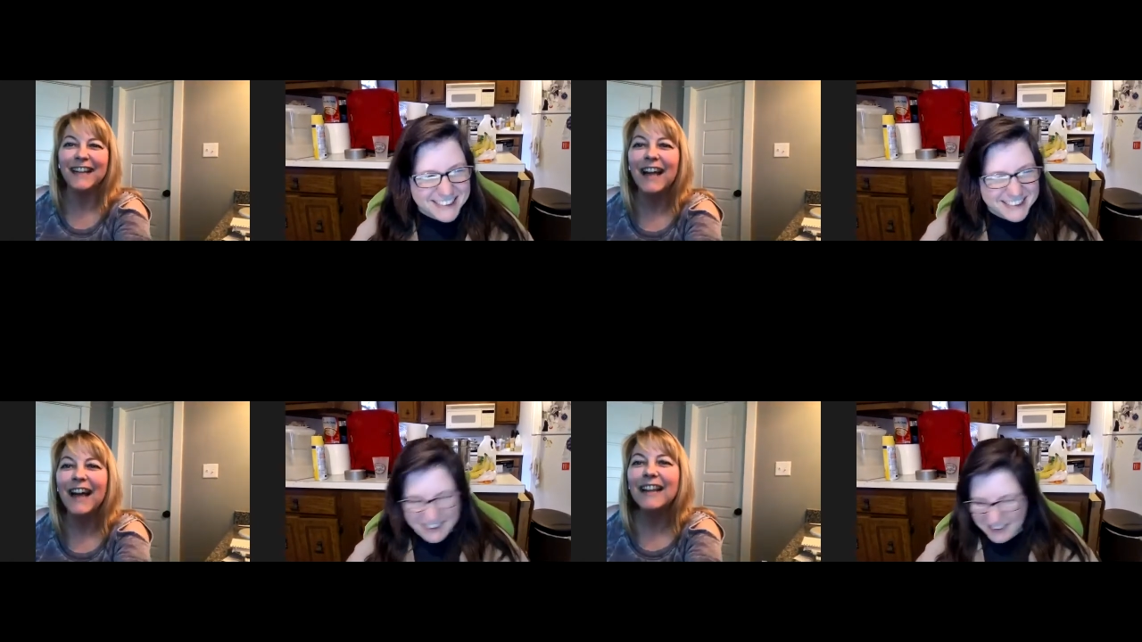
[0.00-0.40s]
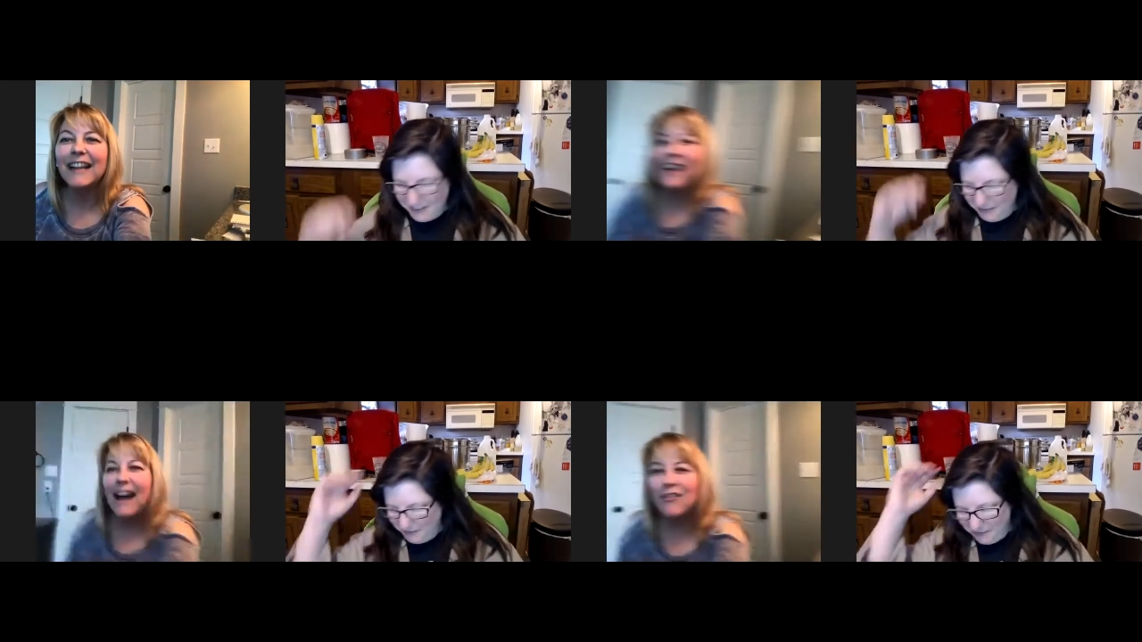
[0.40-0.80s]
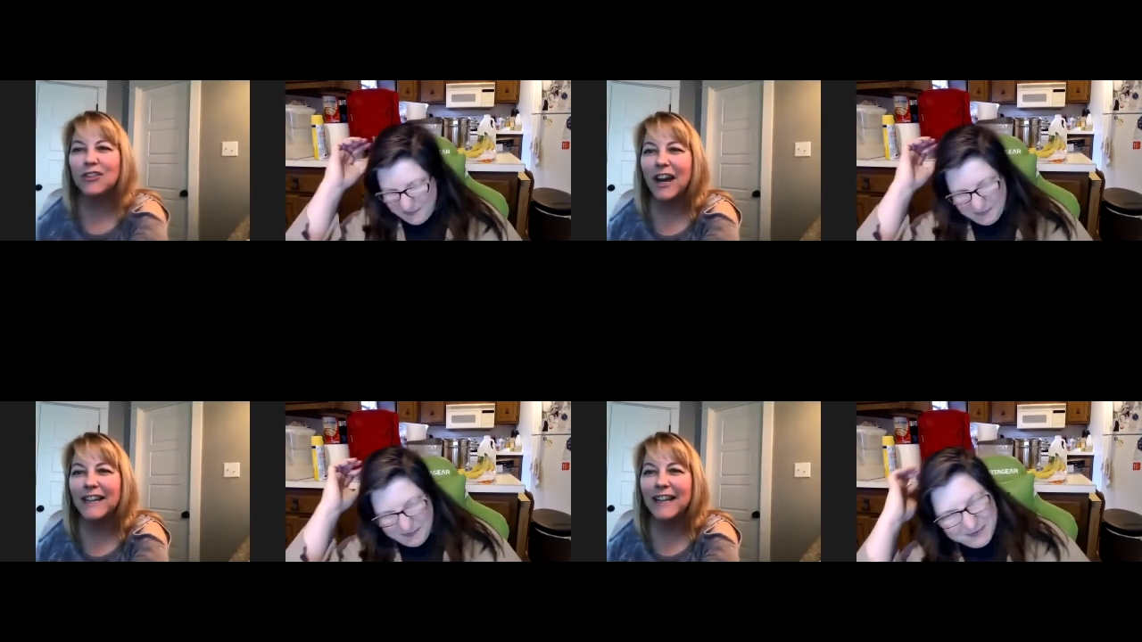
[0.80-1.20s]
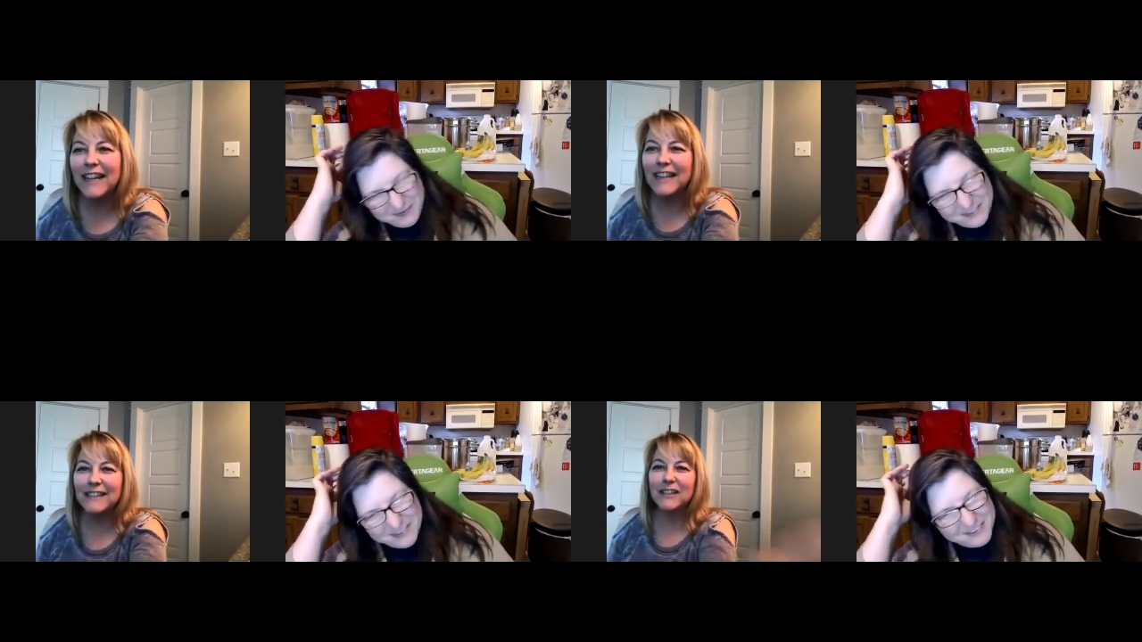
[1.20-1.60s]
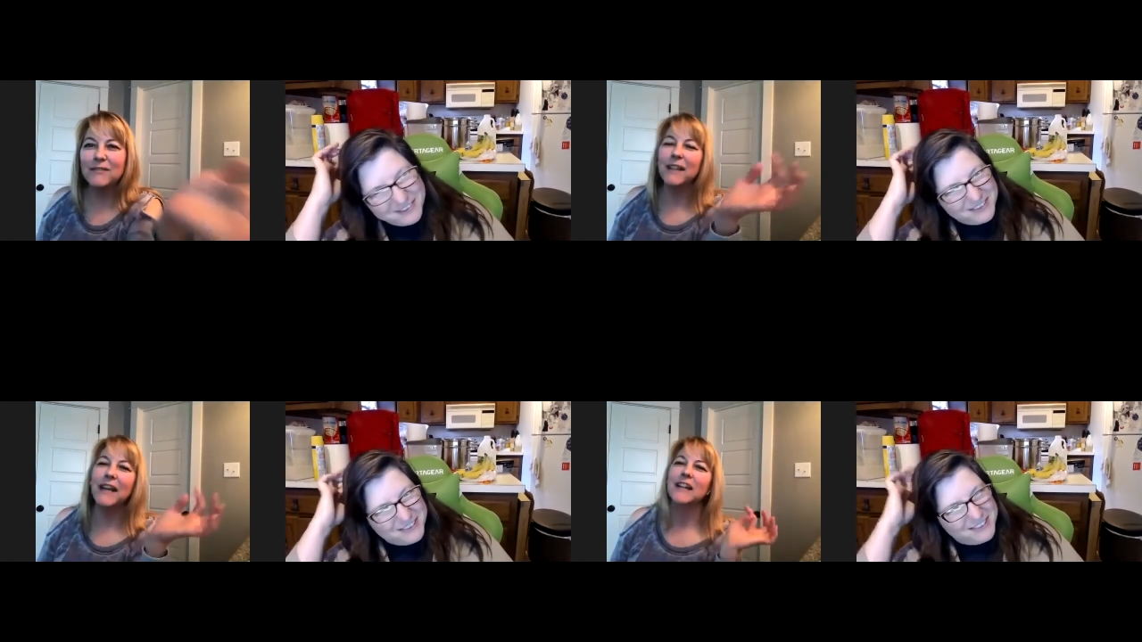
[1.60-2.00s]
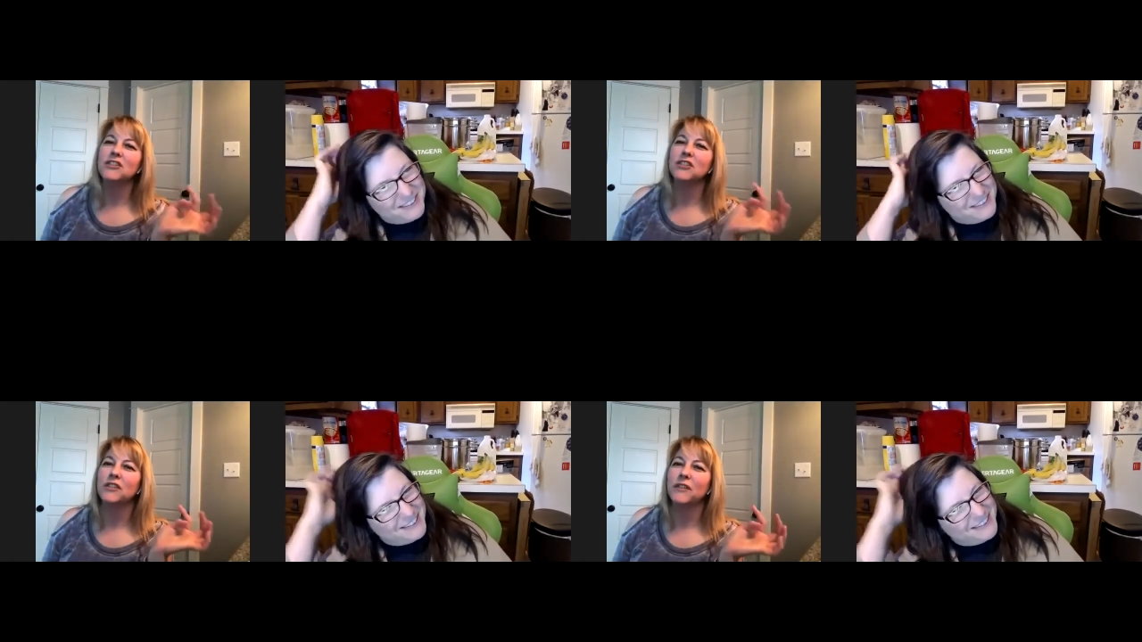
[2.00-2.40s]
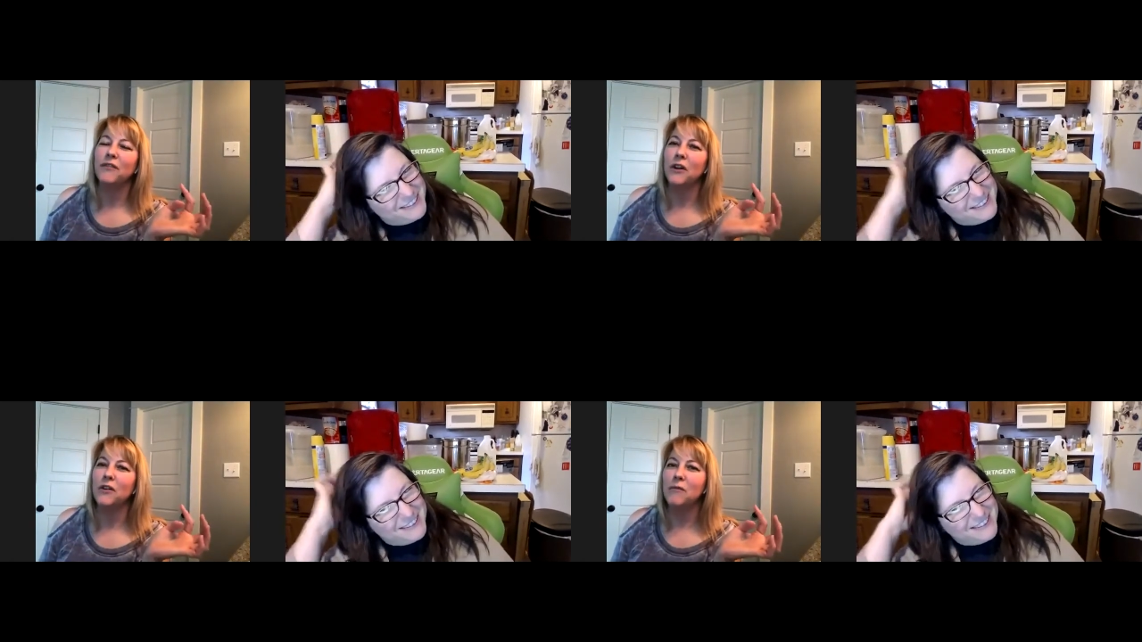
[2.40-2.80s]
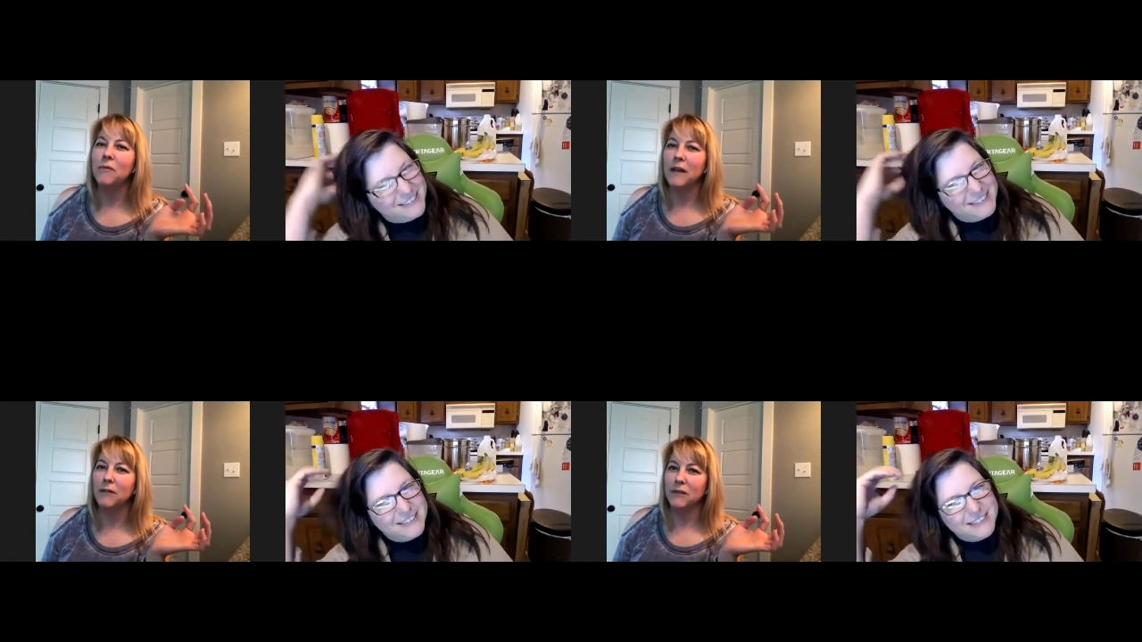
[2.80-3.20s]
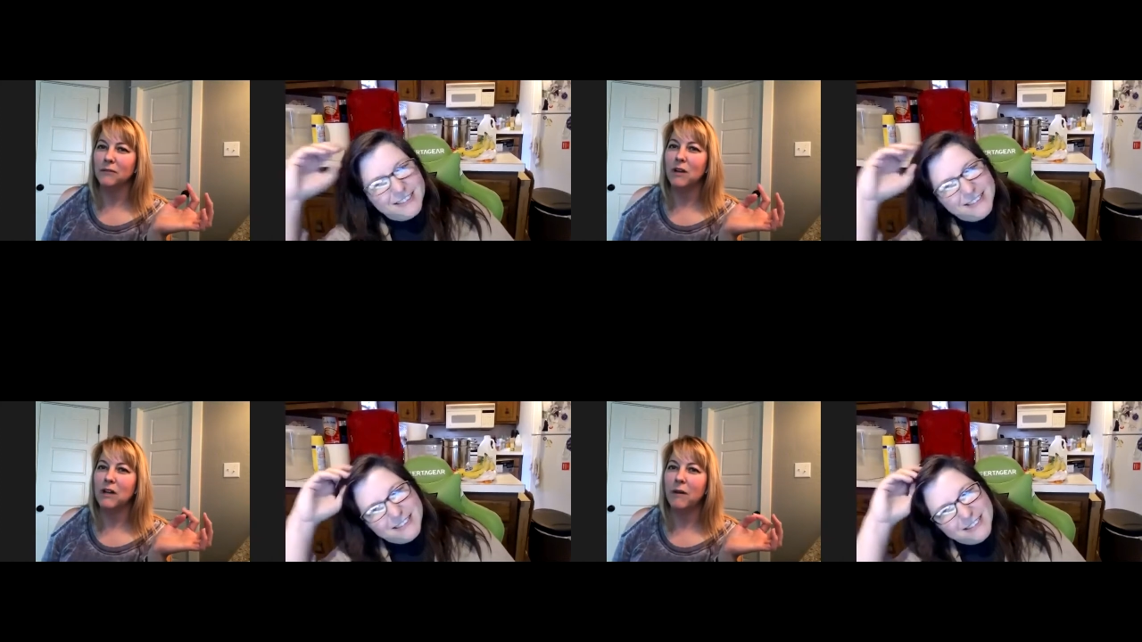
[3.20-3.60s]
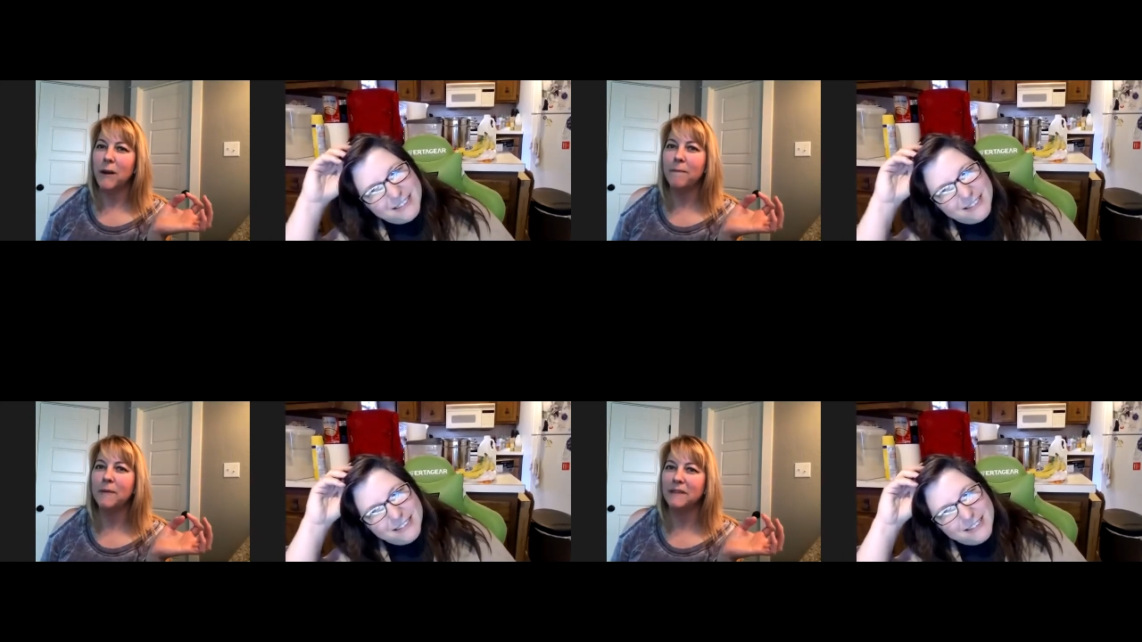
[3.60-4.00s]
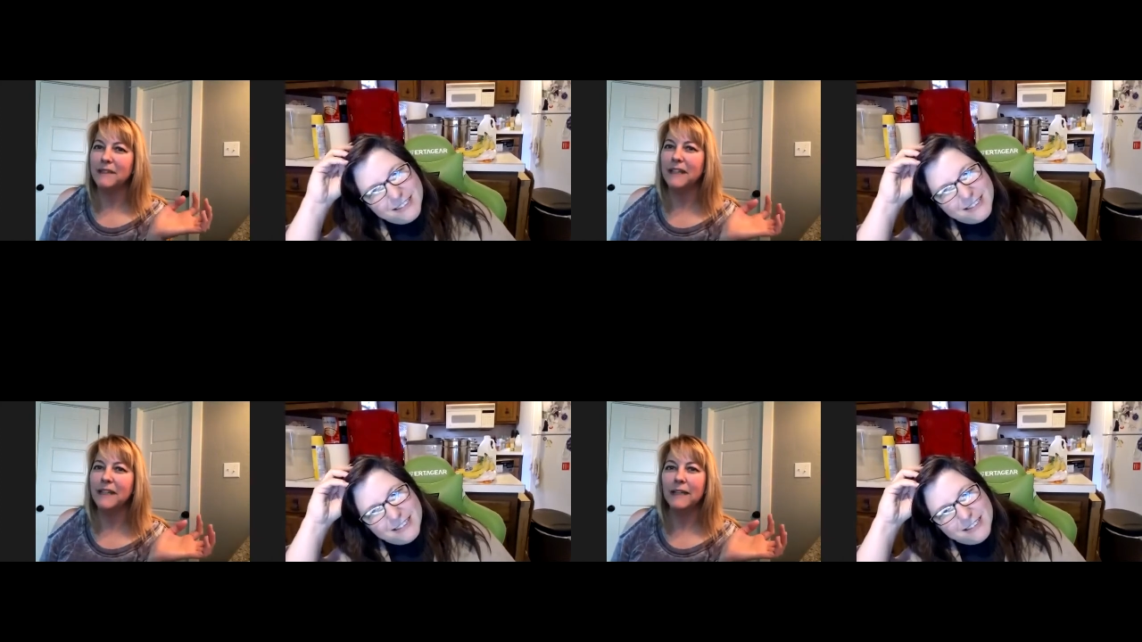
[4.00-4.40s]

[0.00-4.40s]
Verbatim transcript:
Speaker 1: Like I've tried to hit them to answer the phone when I was running around busy